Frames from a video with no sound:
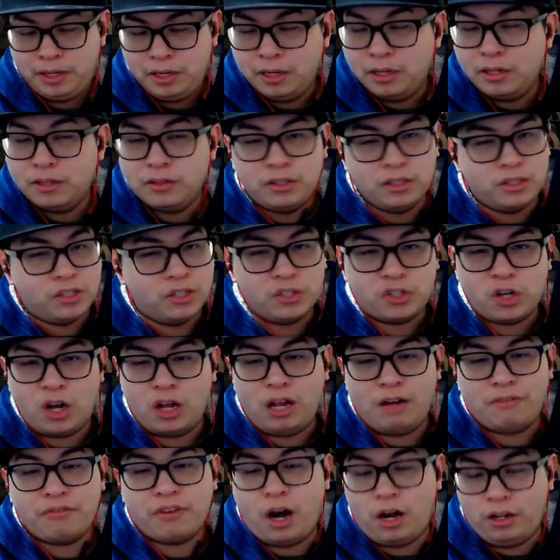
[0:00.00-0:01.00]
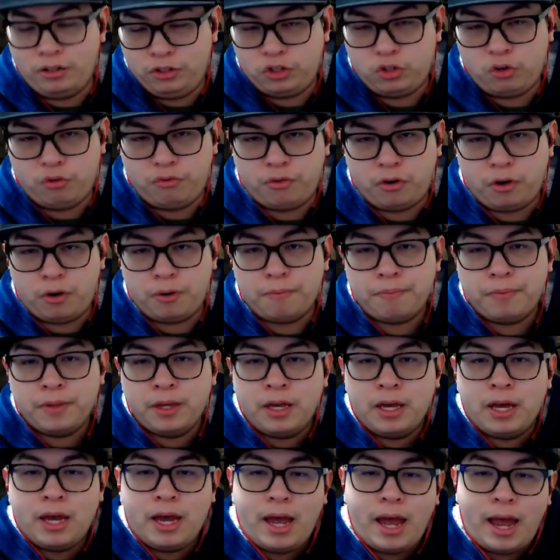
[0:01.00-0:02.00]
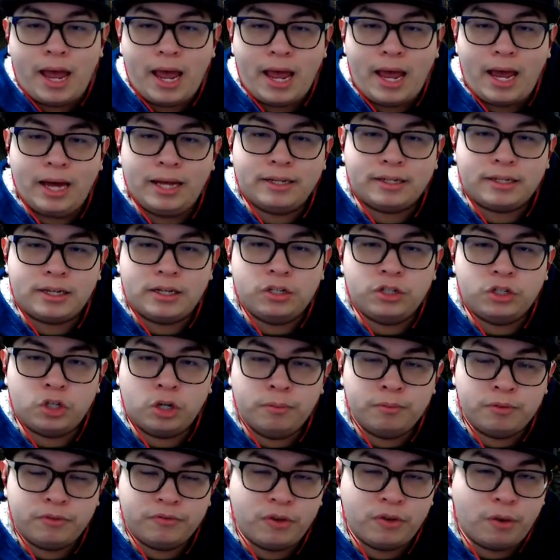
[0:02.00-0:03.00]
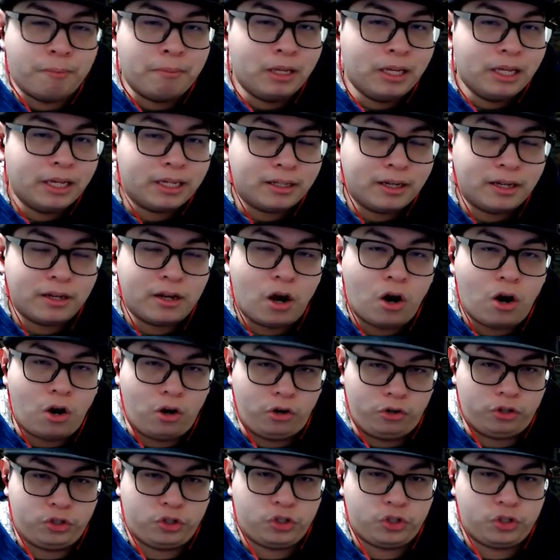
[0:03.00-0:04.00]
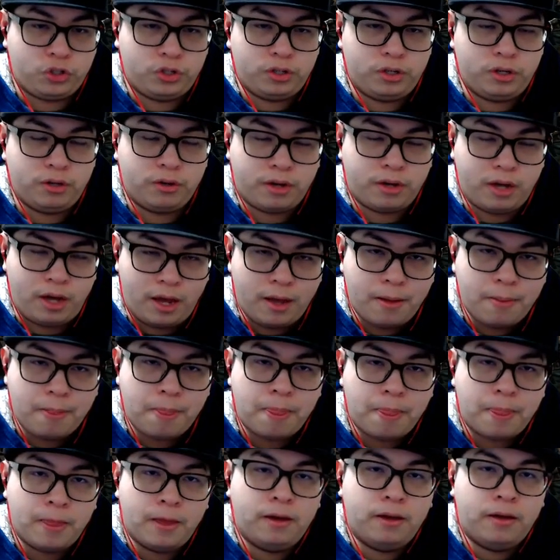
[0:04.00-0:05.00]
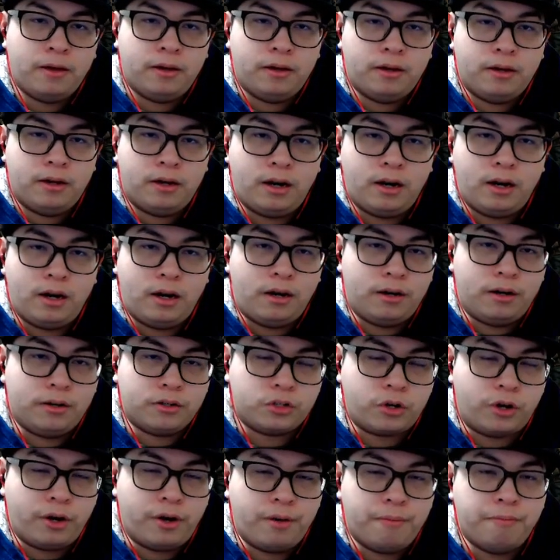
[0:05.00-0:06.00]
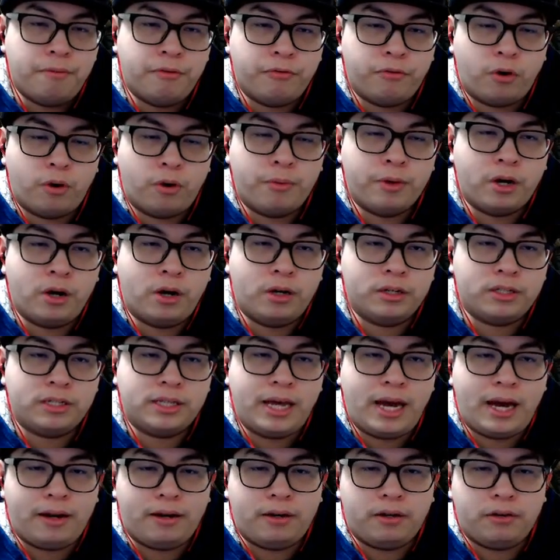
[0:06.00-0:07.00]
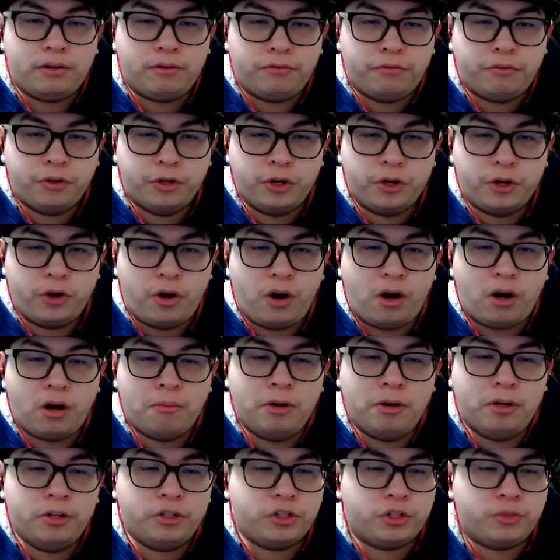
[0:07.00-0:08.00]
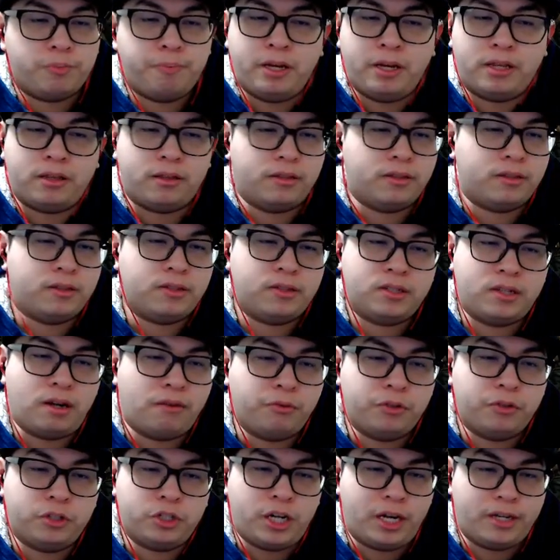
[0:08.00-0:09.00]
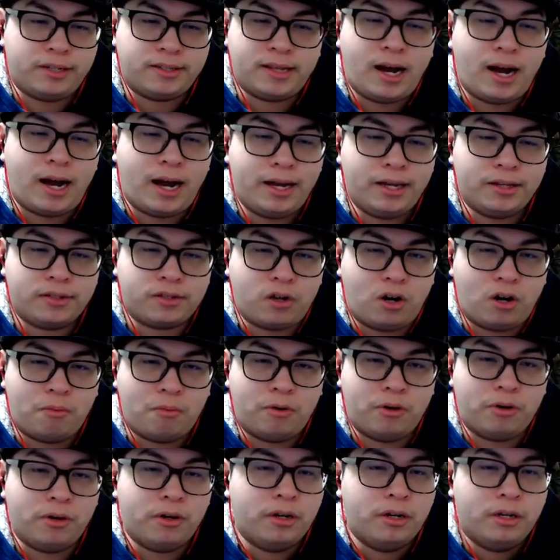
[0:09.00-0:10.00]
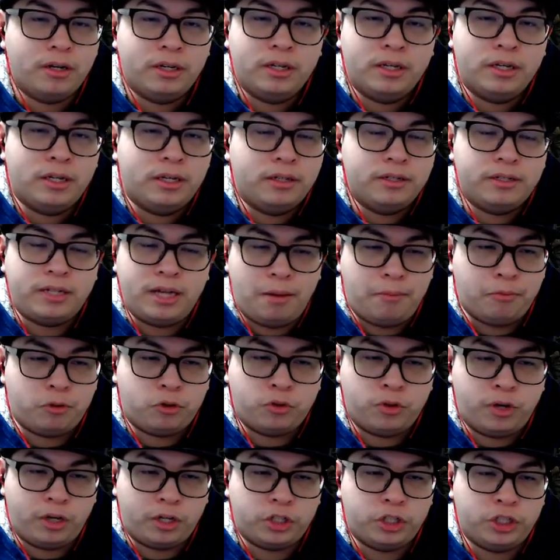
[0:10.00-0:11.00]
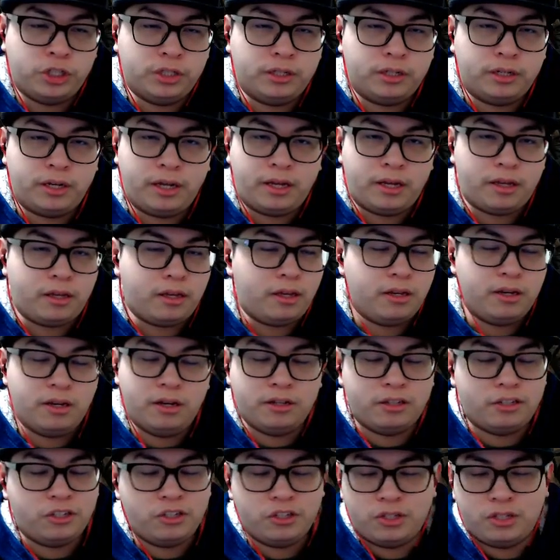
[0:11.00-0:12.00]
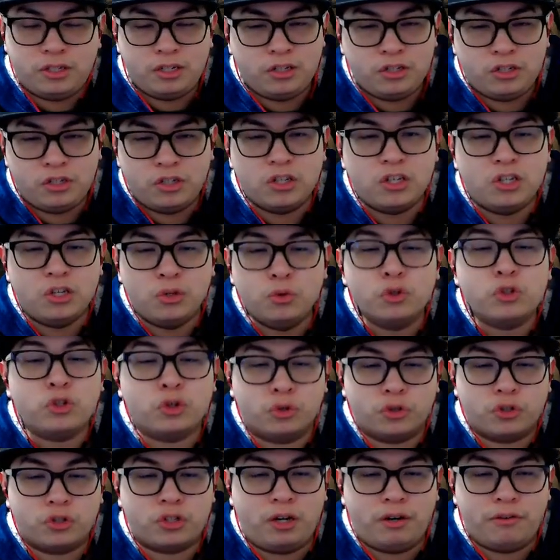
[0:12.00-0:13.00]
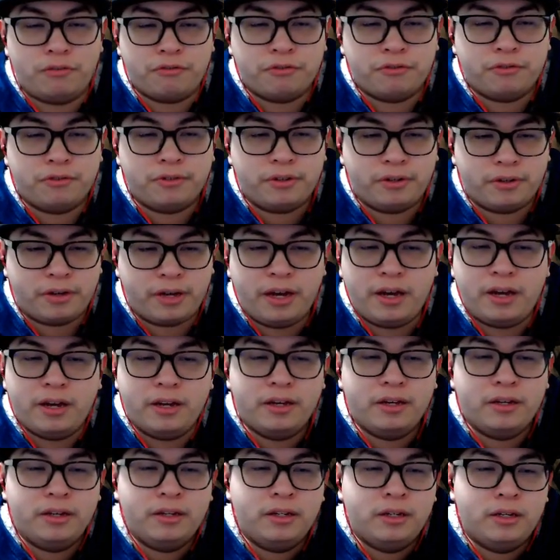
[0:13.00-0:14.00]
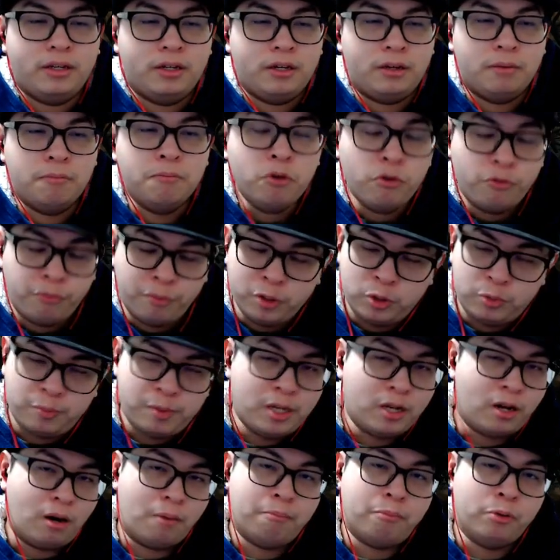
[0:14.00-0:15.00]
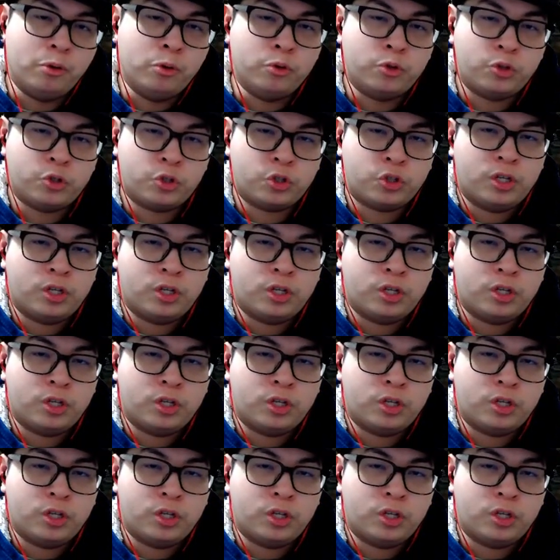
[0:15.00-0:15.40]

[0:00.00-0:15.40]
This is all I've gotten so far. And in terms of your malignant hearts, okay, sorry, before we go on to that, for your armor, just pick stuff which has the highest armor, damage reduction, you know, just the usual stuff, okay? Movement speed on boots,